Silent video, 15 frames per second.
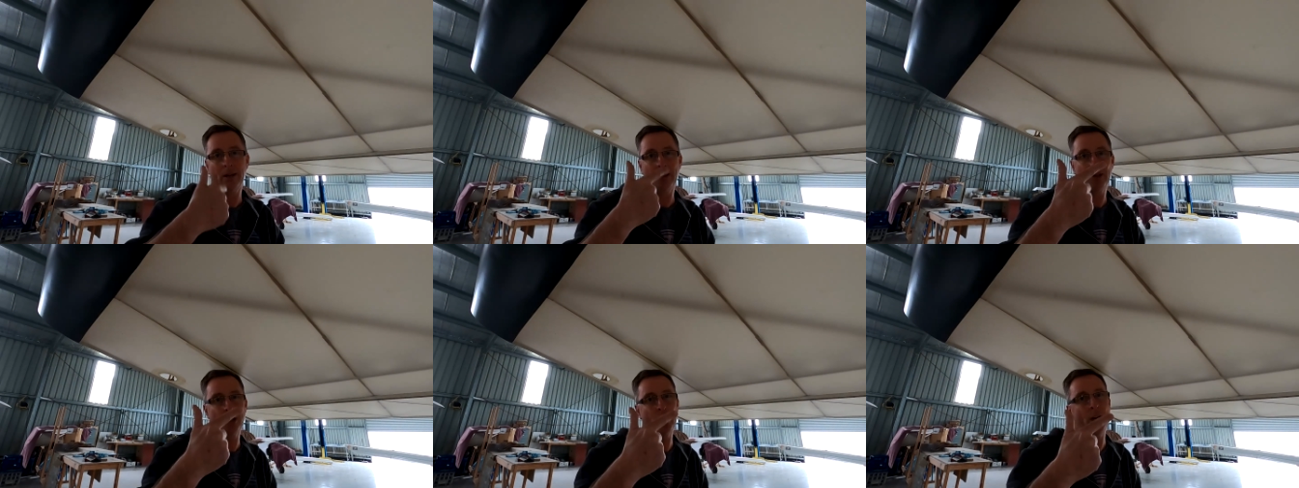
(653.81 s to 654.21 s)

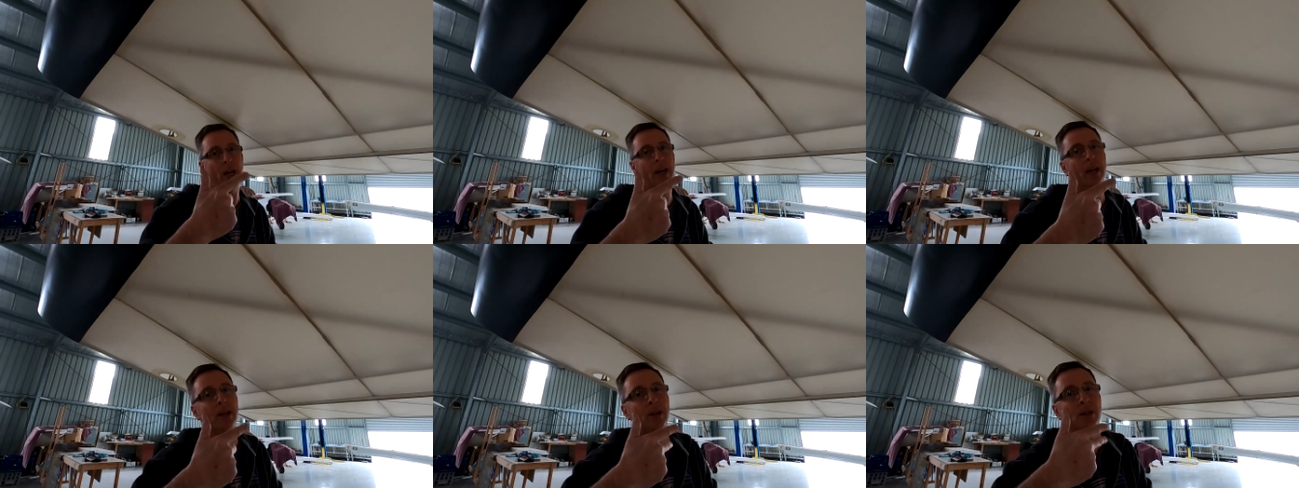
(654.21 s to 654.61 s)

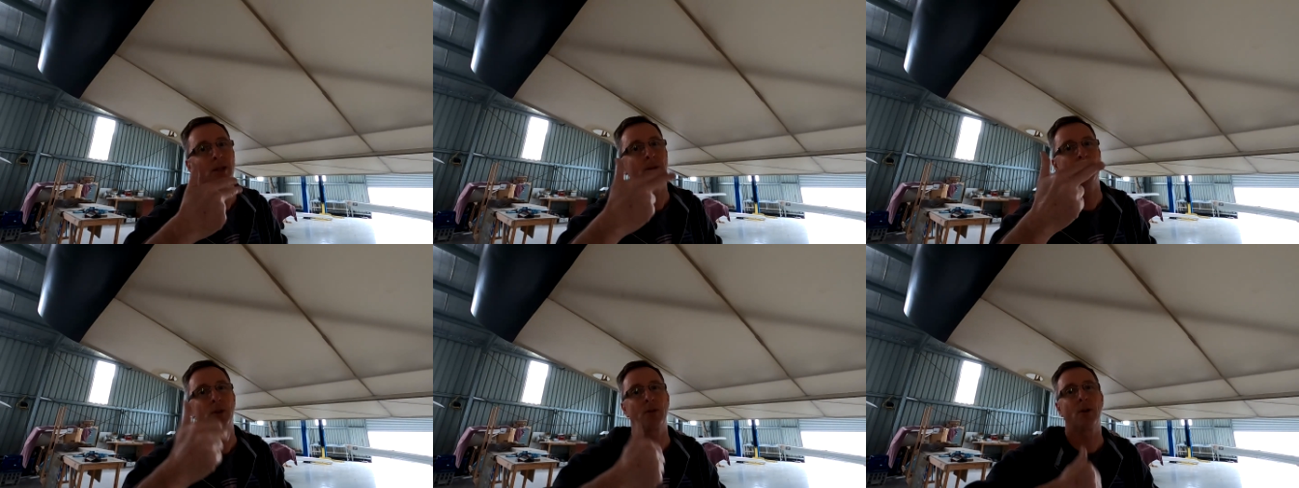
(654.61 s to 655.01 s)
share,
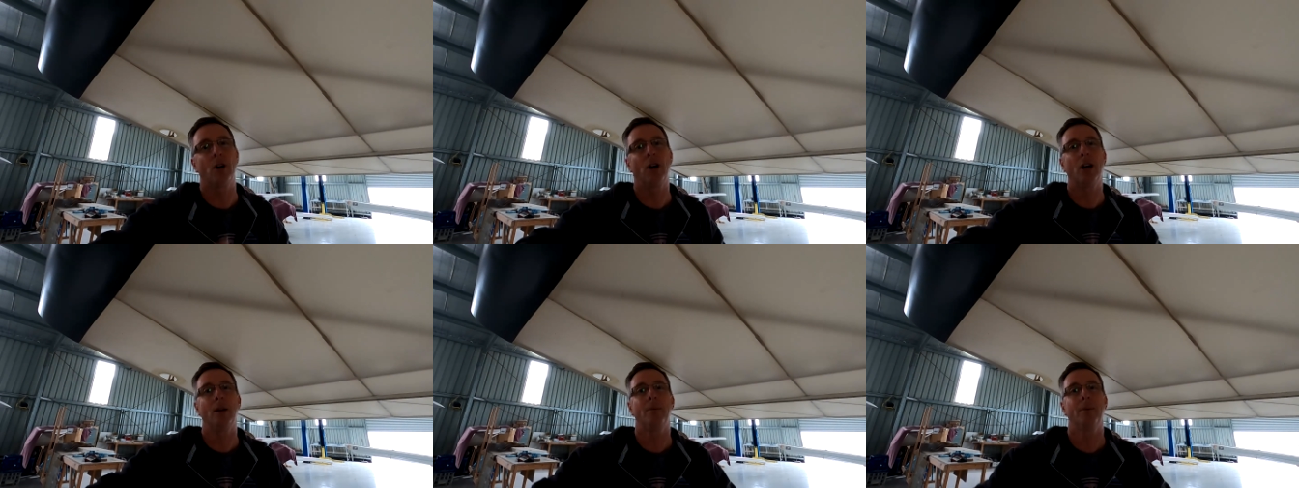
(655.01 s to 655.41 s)

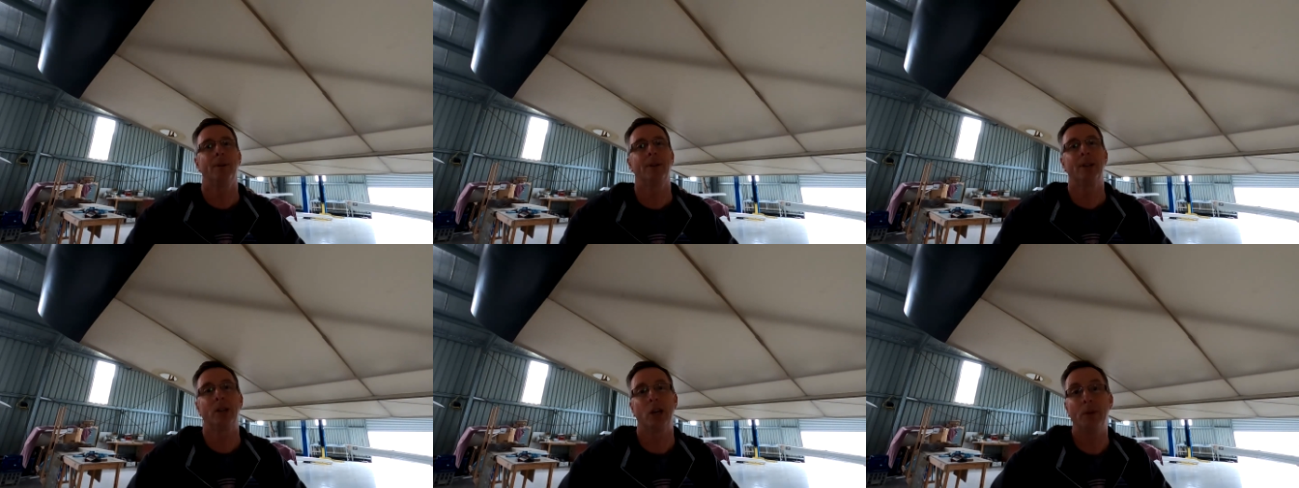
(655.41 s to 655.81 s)

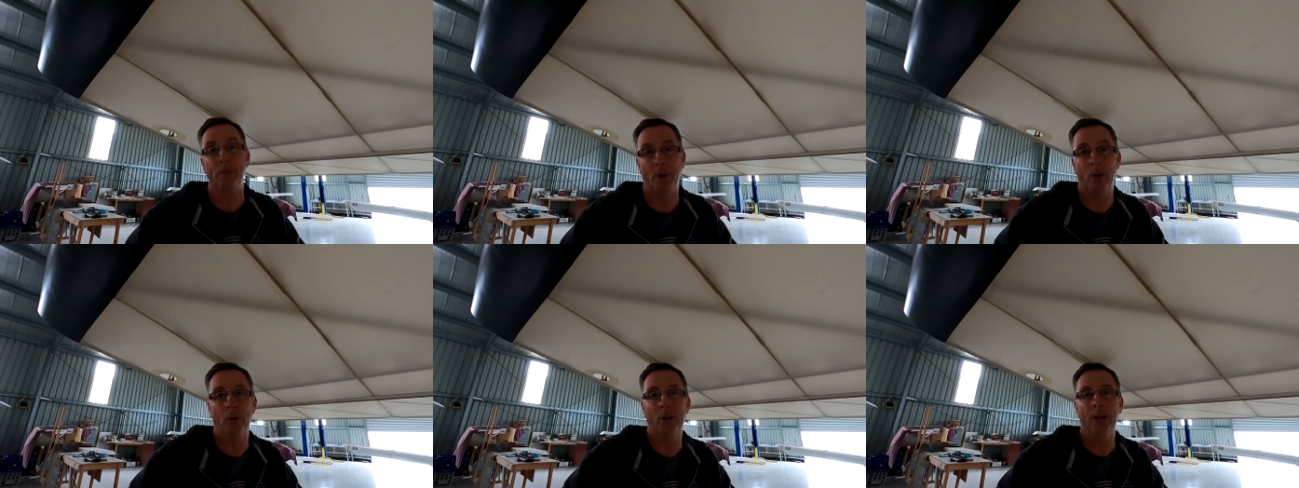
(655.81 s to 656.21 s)
subscribe, keep
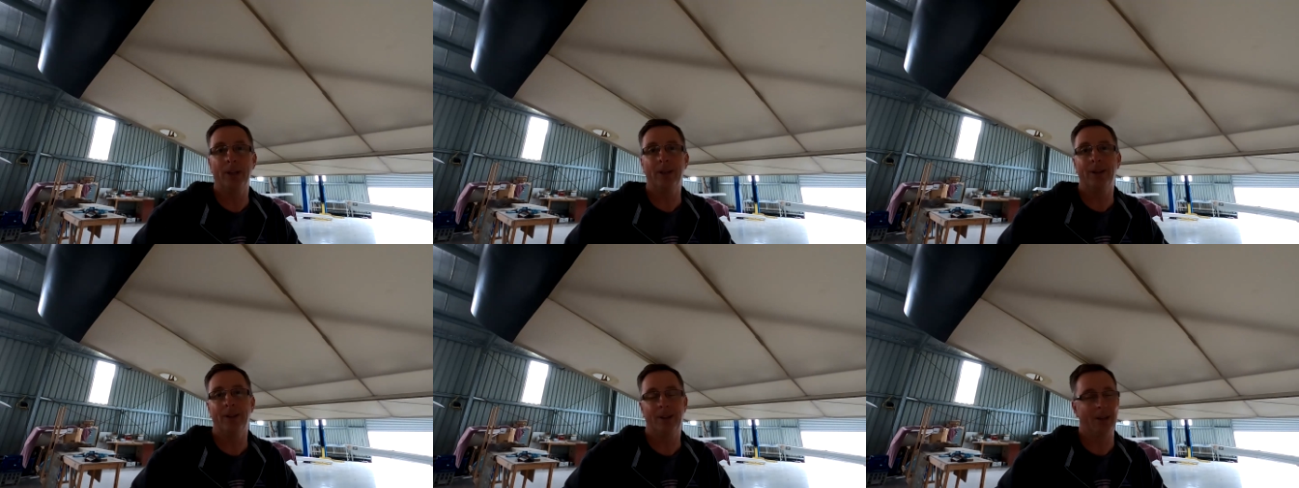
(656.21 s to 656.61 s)

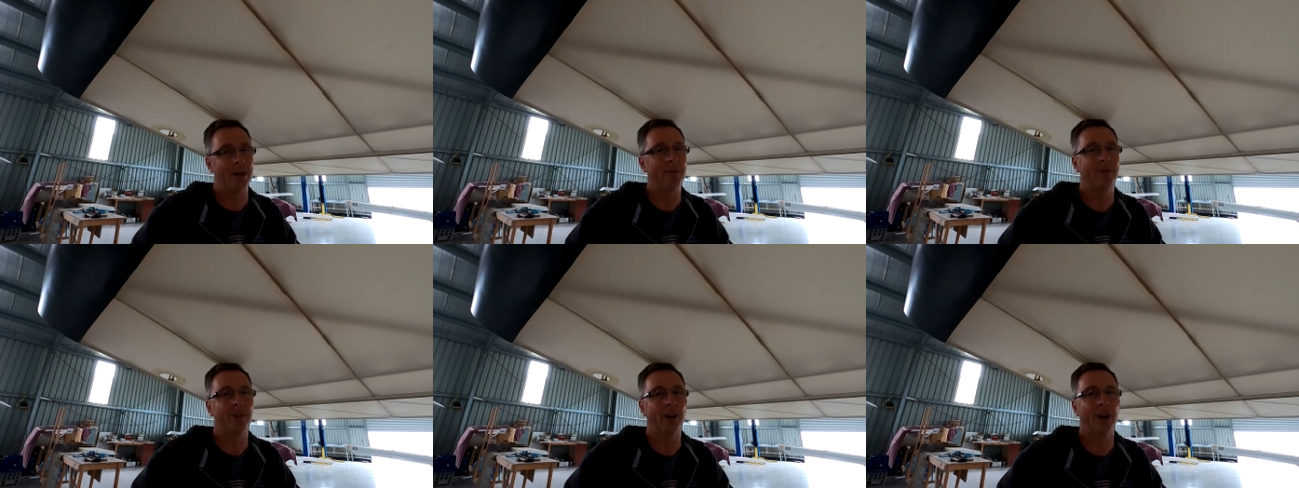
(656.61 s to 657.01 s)
building,
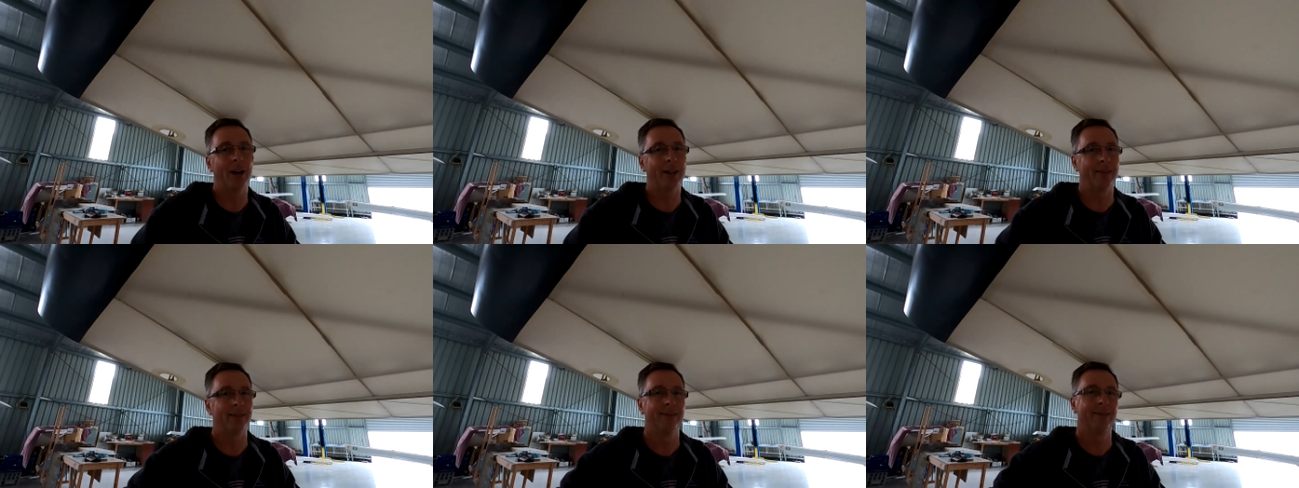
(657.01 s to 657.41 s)
keep
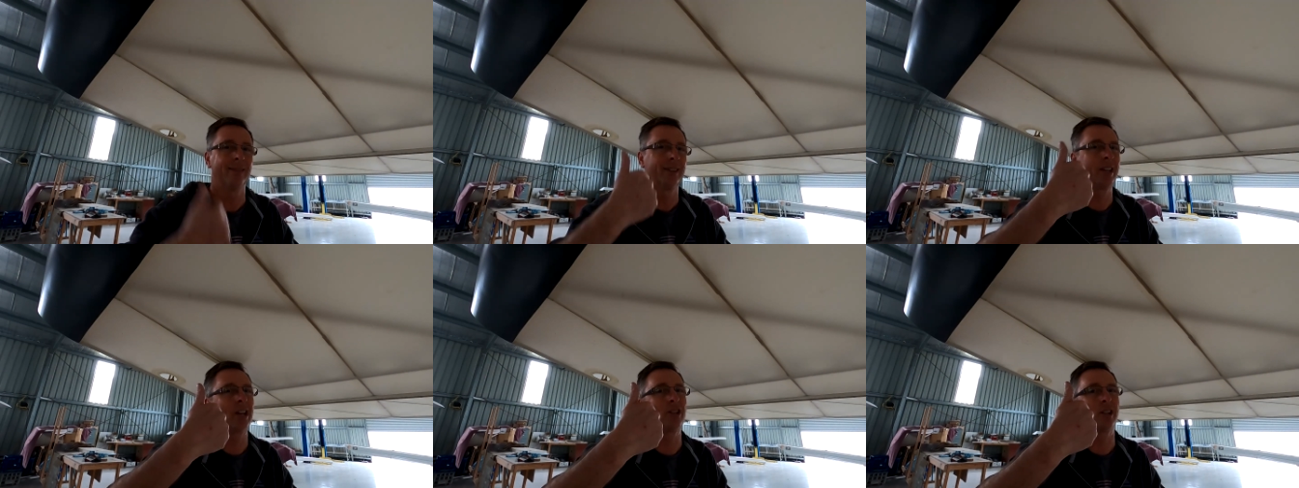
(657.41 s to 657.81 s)
flying.
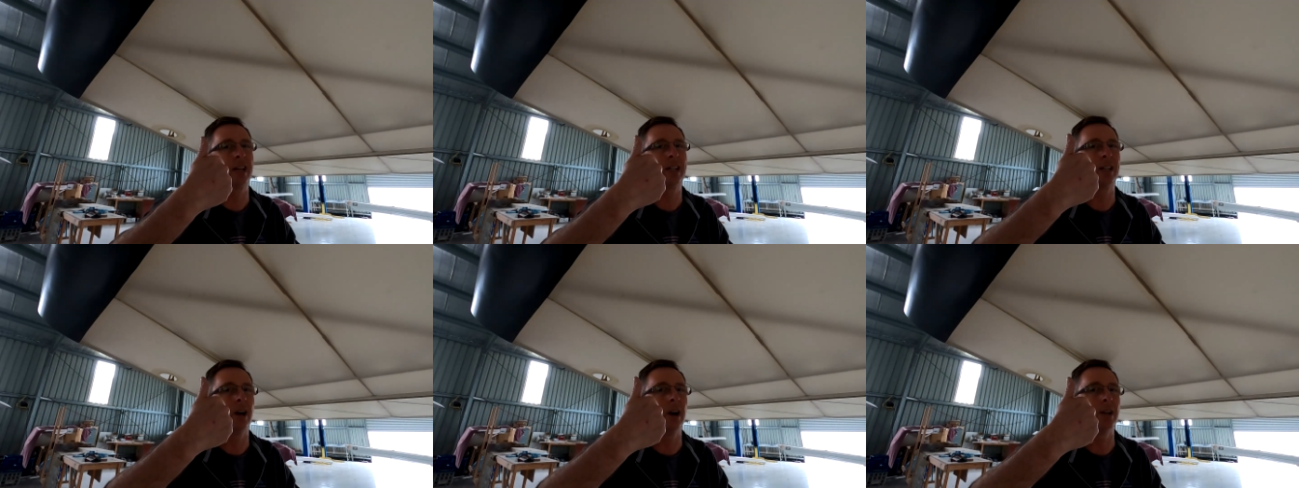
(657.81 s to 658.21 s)
Catch you
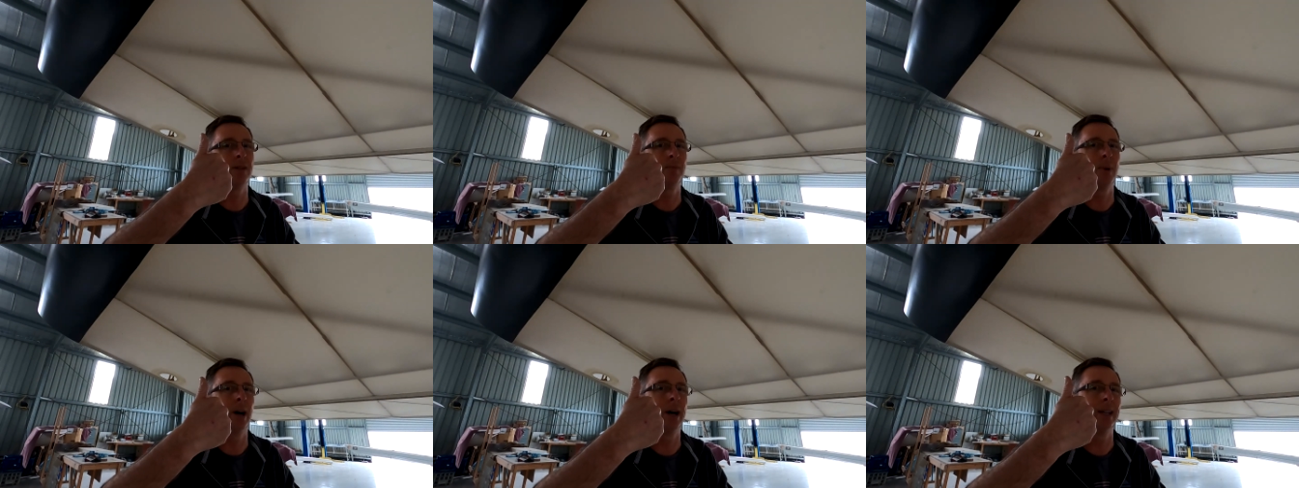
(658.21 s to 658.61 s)
later, guys.
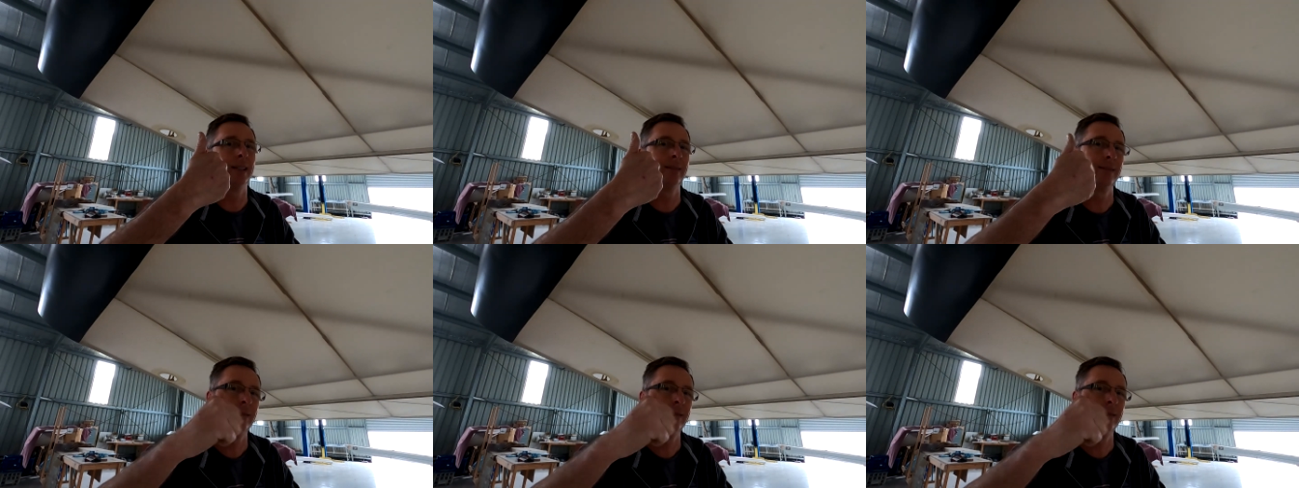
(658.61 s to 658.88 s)
Bye.